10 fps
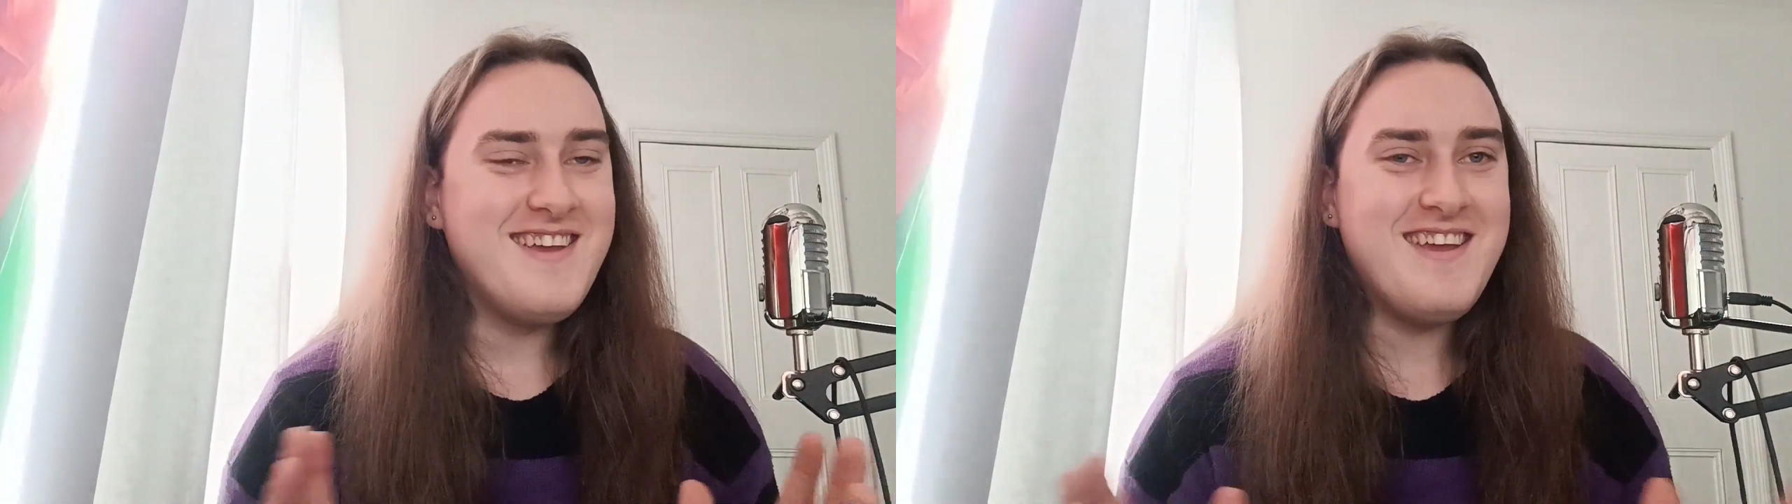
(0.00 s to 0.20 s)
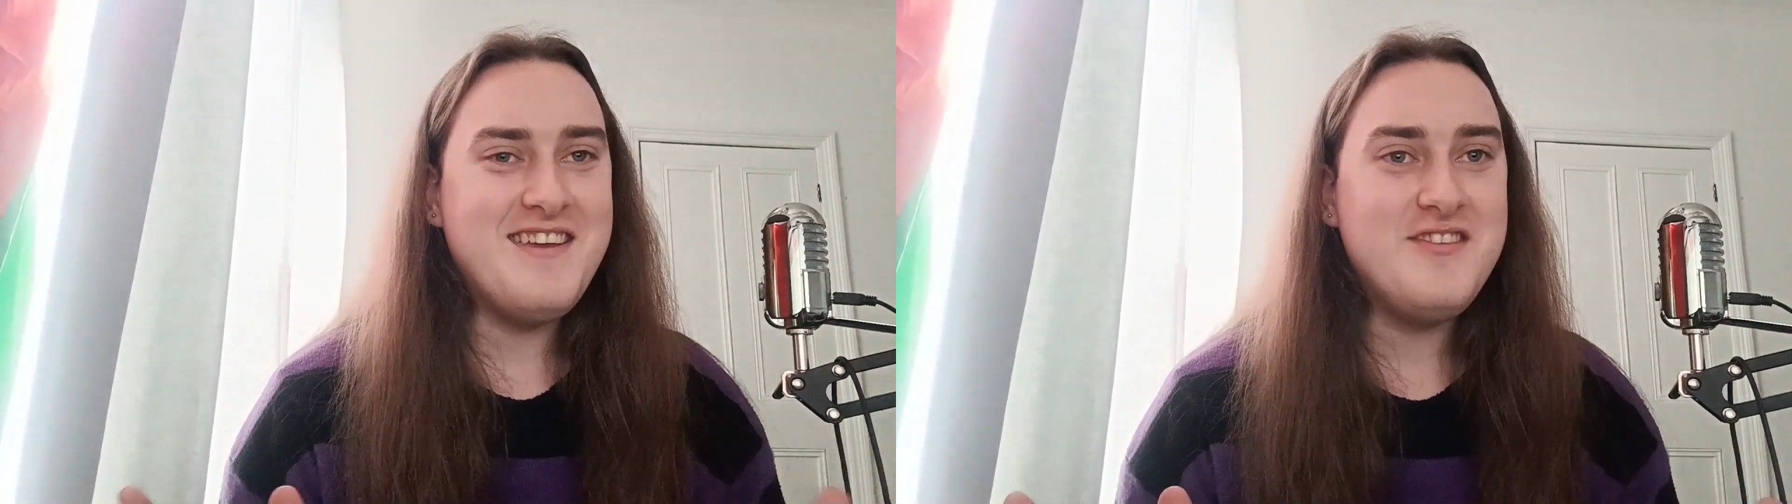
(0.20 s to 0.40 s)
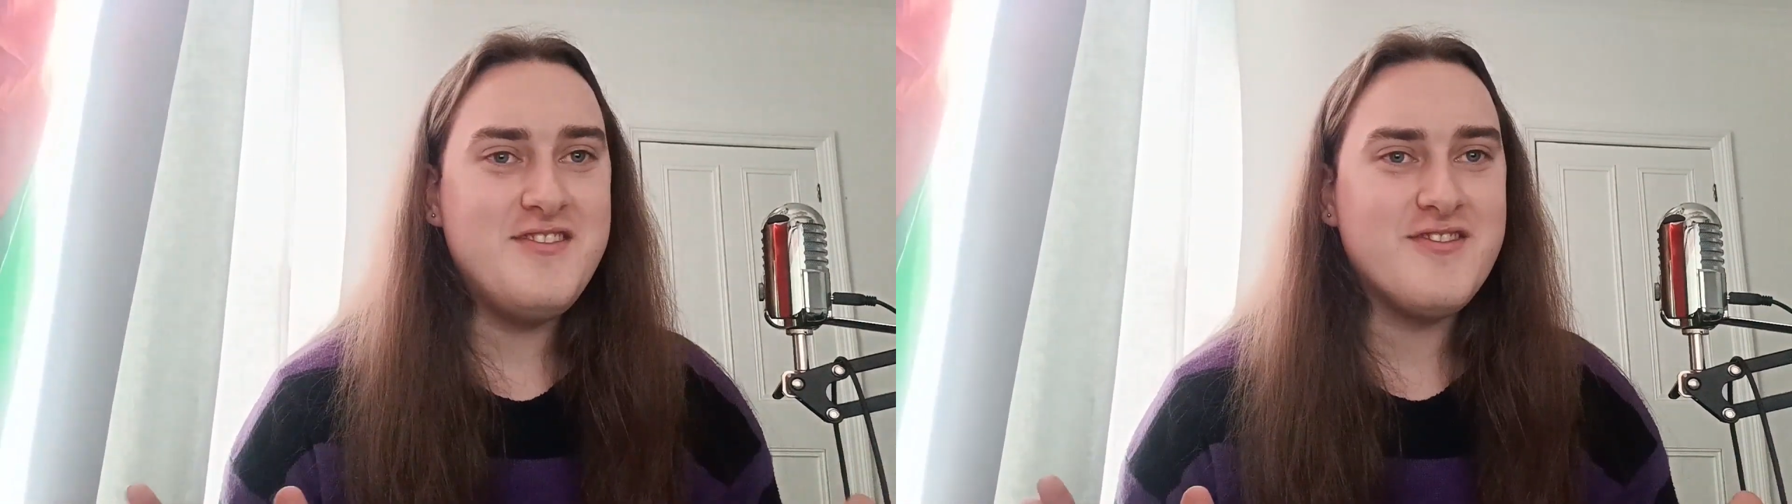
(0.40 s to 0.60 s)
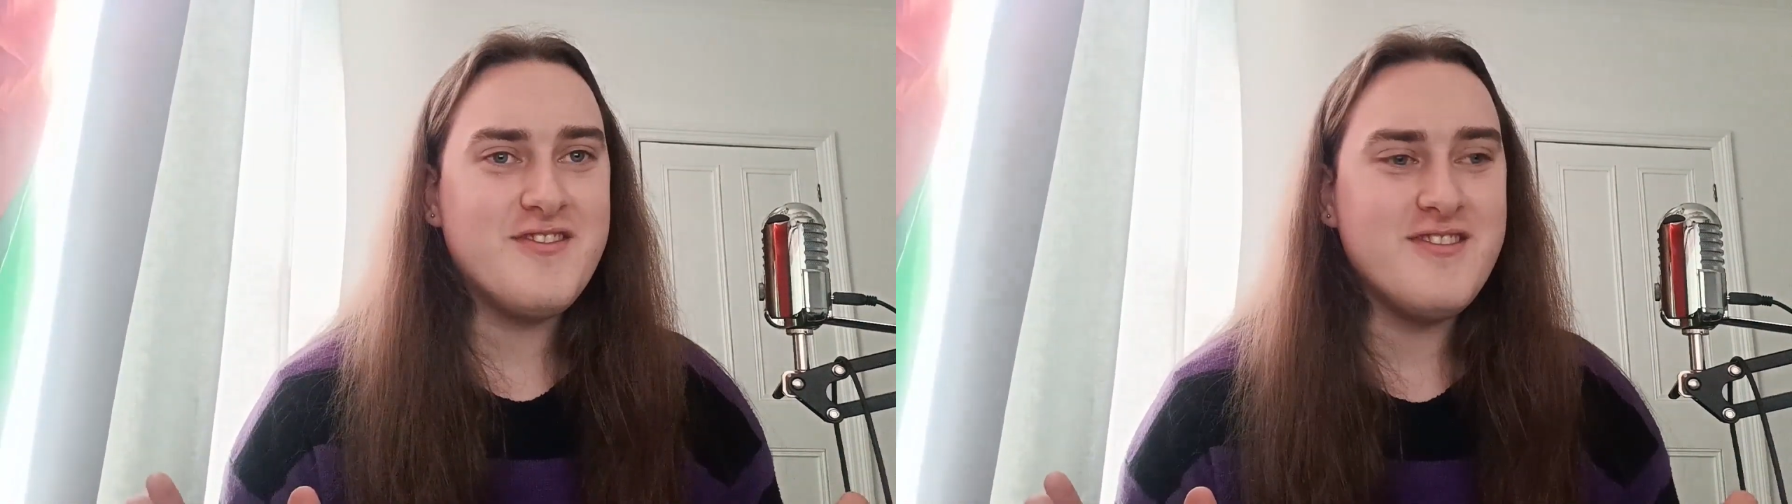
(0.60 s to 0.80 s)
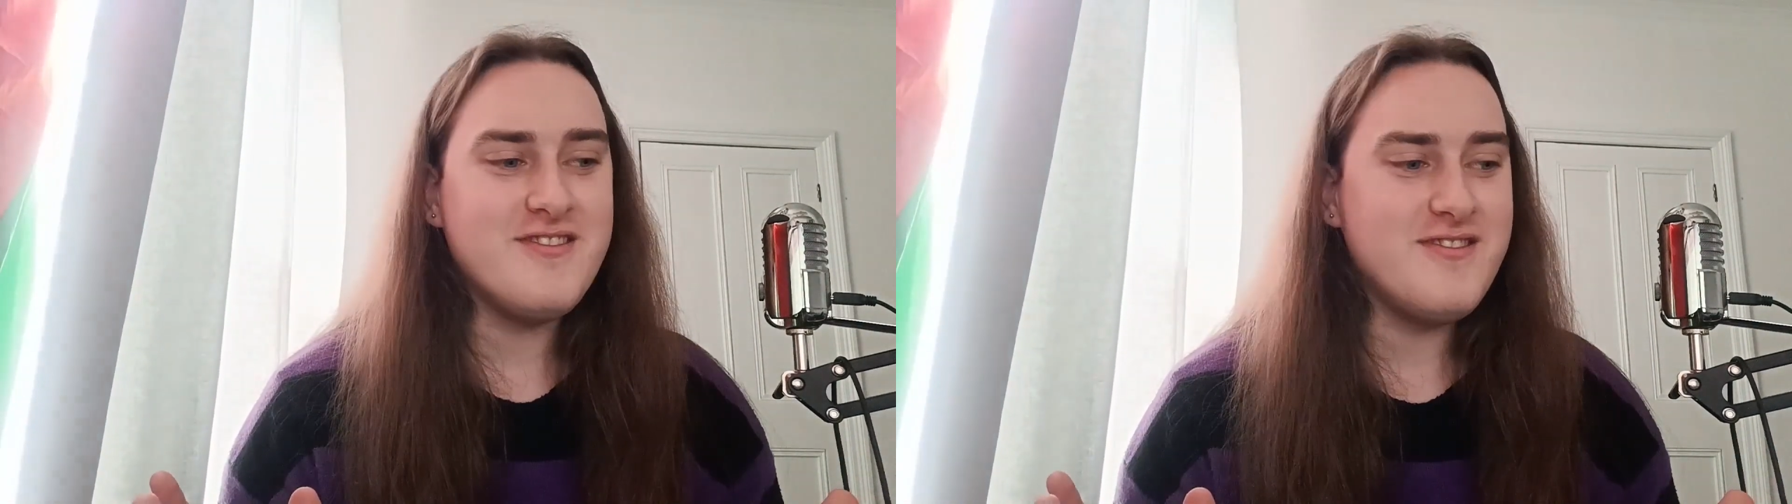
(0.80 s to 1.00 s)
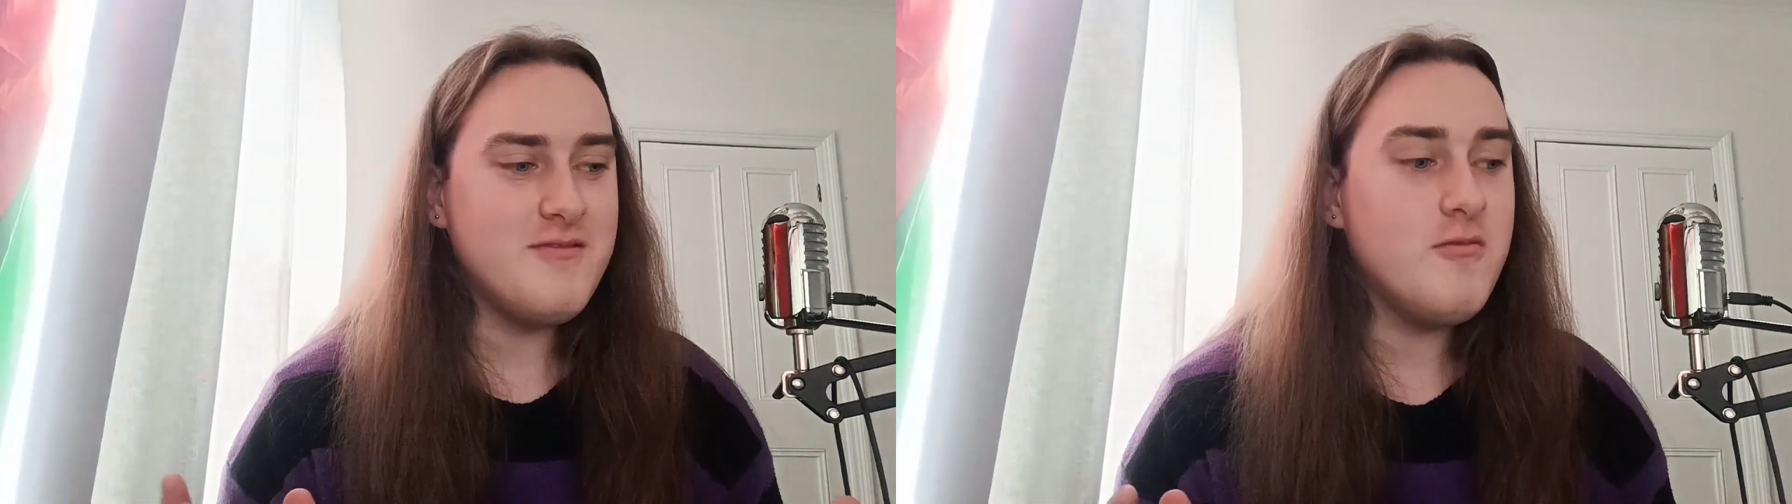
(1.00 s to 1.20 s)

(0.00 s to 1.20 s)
is true.